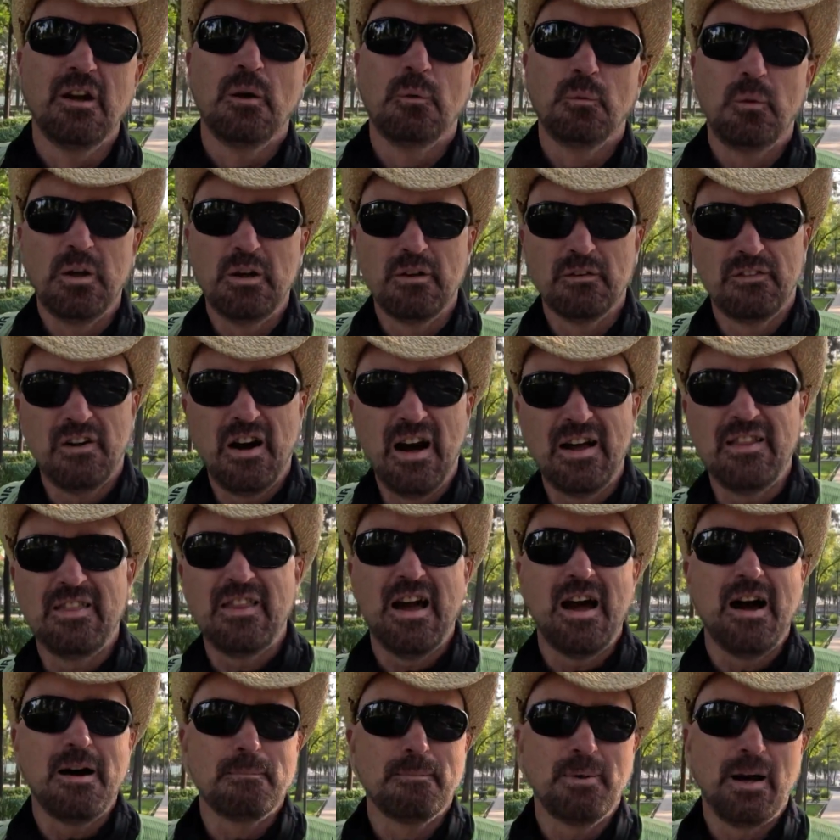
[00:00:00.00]
we divide
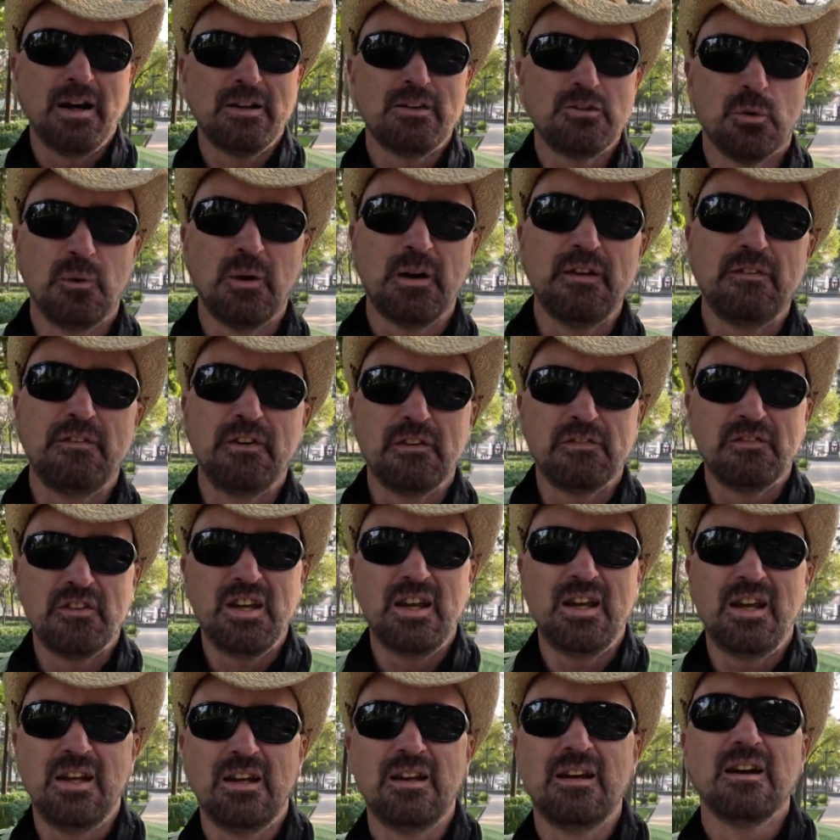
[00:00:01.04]
that by
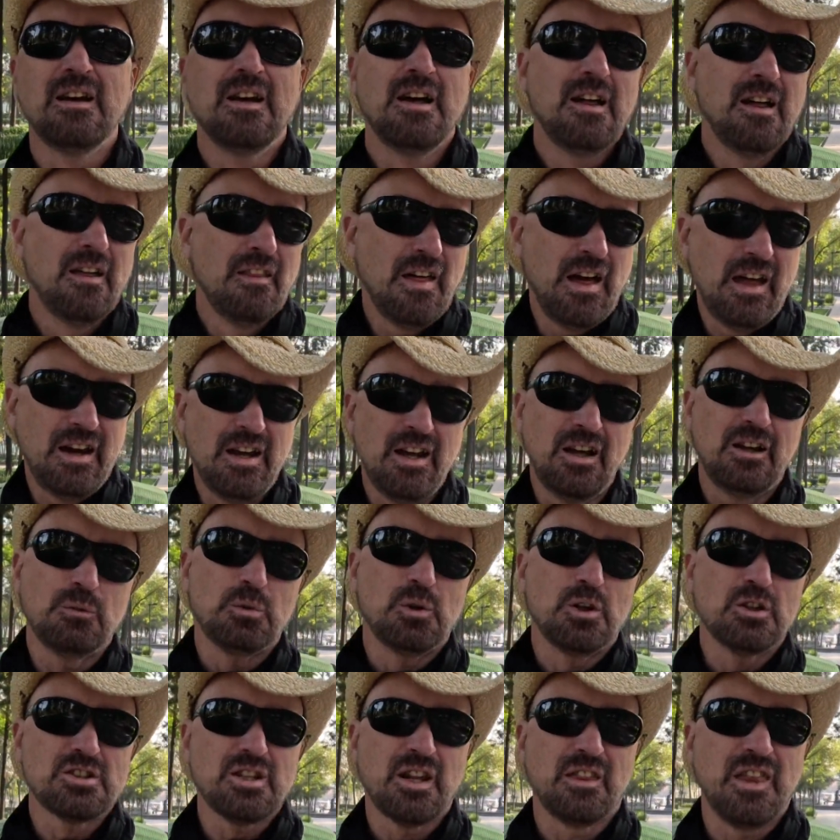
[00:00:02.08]
2015, that
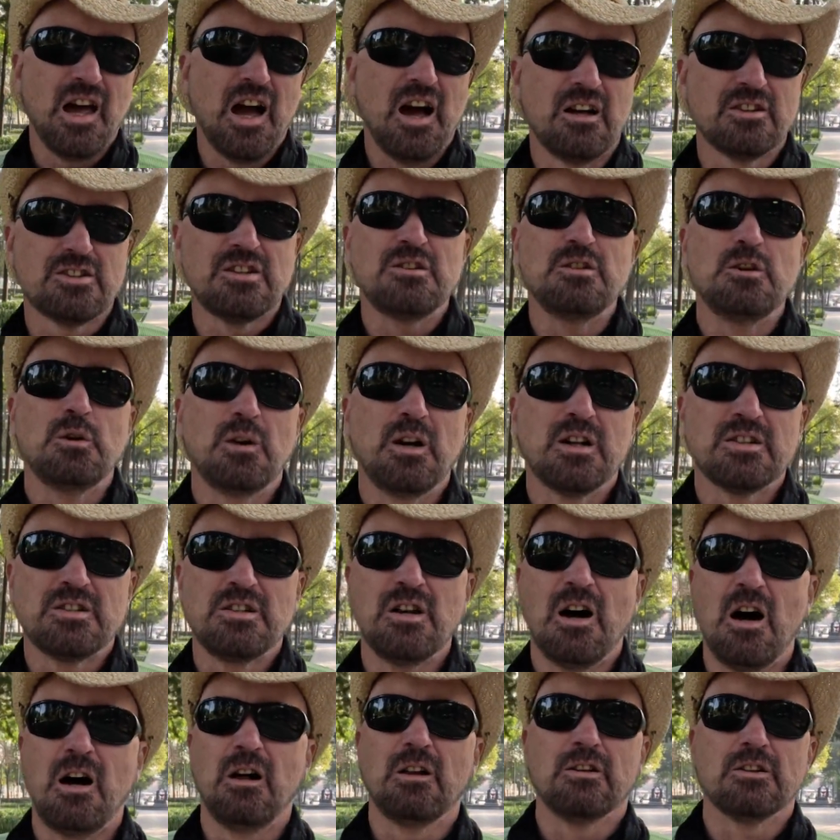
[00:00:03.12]
equals 1,000 US
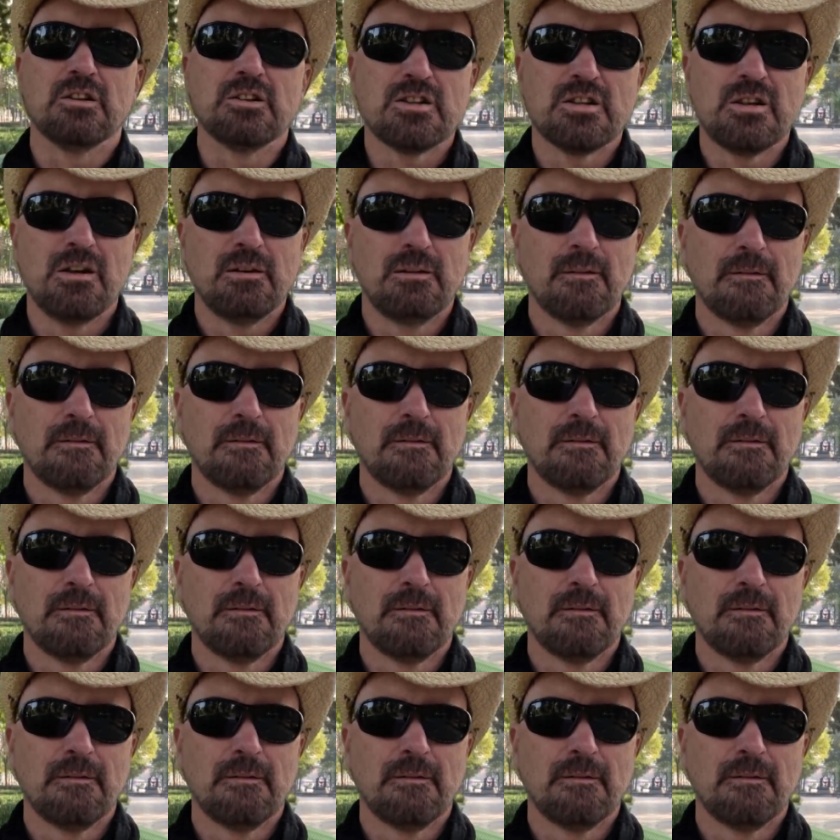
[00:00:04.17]
dollars.